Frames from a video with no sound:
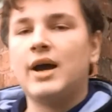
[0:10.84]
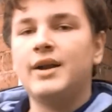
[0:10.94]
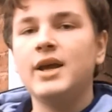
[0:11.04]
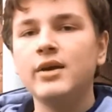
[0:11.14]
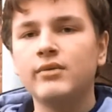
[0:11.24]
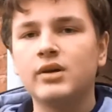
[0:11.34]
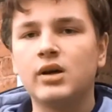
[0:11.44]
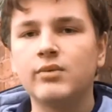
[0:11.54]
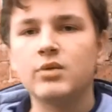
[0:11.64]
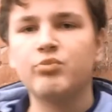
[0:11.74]
and here we
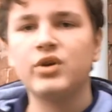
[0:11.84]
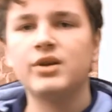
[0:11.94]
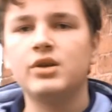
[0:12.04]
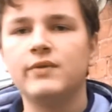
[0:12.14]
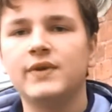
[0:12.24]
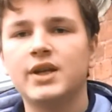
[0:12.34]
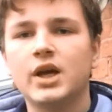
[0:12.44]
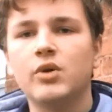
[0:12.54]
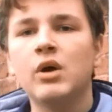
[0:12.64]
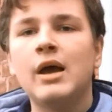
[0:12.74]
are with a brand new
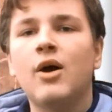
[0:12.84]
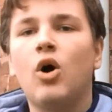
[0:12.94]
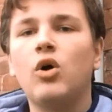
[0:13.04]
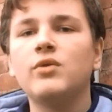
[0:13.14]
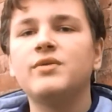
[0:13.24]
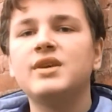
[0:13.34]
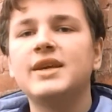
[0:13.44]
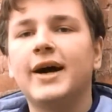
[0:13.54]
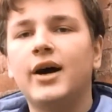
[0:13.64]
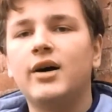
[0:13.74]
video on
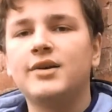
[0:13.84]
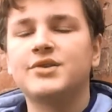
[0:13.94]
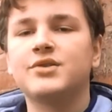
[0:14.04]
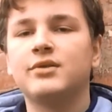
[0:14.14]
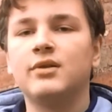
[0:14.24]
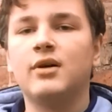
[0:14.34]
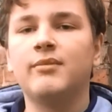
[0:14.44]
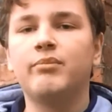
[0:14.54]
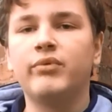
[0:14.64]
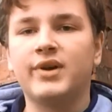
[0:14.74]
the arsenal
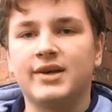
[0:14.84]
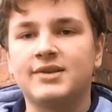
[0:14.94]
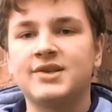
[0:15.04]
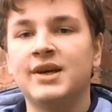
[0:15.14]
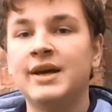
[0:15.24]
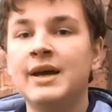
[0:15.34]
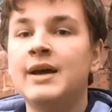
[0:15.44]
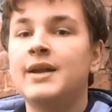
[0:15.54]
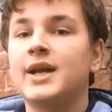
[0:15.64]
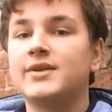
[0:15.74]
of bricks.
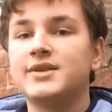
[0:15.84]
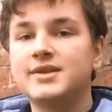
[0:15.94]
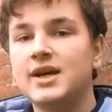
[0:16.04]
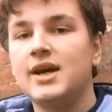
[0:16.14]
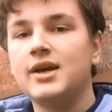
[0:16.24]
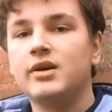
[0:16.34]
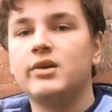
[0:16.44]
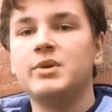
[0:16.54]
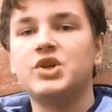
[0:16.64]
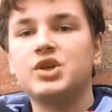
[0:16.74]
Now today I'm
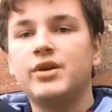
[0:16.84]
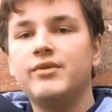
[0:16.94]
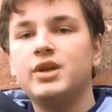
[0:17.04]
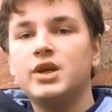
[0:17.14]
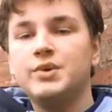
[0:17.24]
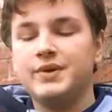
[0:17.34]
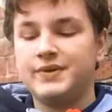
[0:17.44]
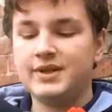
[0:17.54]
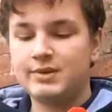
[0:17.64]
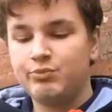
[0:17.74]
going to be showing you
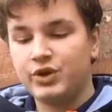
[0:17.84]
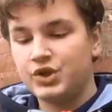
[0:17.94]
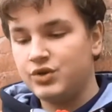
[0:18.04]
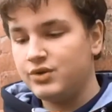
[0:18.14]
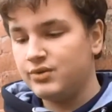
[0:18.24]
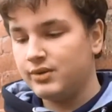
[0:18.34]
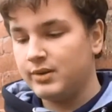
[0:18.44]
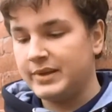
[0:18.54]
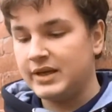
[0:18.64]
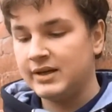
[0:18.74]
this brick shooter. I'm
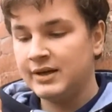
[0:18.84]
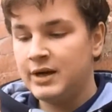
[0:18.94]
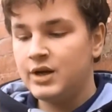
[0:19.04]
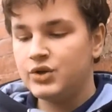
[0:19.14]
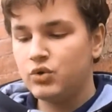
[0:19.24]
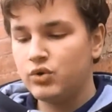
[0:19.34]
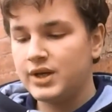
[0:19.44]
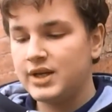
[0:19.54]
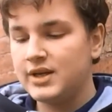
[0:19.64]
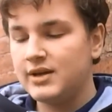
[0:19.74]
going to be
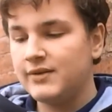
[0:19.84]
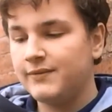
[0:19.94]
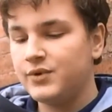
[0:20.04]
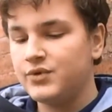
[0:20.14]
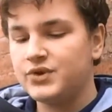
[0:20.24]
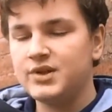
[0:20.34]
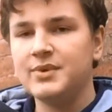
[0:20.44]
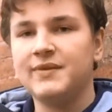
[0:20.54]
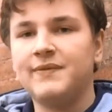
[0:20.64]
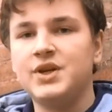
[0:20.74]
talking through
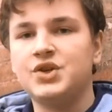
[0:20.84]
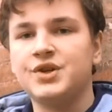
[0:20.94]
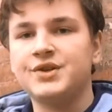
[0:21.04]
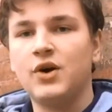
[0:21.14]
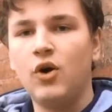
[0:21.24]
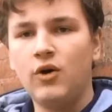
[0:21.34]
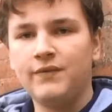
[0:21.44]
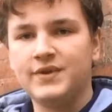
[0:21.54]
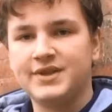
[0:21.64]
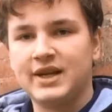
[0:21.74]
some of the features
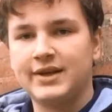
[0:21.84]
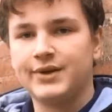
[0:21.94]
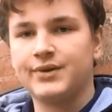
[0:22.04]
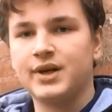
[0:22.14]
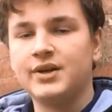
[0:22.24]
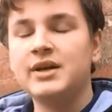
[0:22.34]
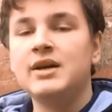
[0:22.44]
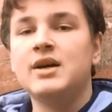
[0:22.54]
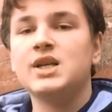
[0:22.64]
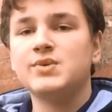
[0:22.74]
of this Lego gun,
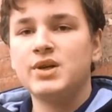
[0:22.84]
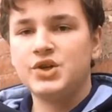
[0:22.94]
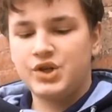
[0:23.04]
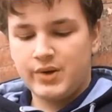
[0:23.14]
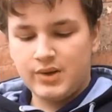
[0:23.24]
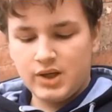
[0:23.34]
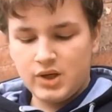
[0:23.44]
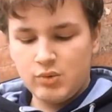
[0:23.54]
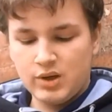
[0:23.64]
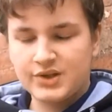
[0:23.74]
as well as showing
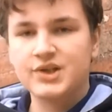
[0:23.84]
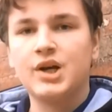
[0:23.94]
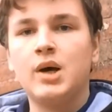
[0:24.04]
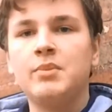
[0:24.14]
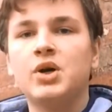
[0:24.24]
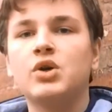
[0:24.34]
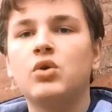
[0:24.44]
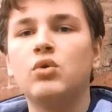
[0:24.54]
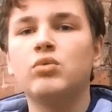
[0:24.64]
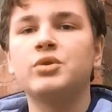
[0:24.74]
you some
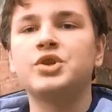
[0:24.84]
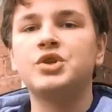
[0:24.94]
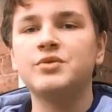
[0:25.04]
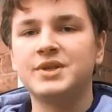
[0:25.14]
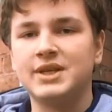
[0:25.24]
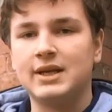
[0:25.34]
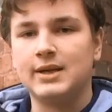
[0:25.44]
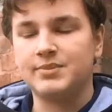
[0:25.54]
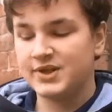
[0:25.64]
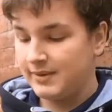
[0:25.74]
cool shooting
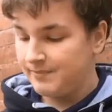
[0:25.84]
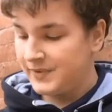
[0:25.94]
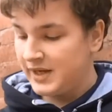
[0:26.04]
clips.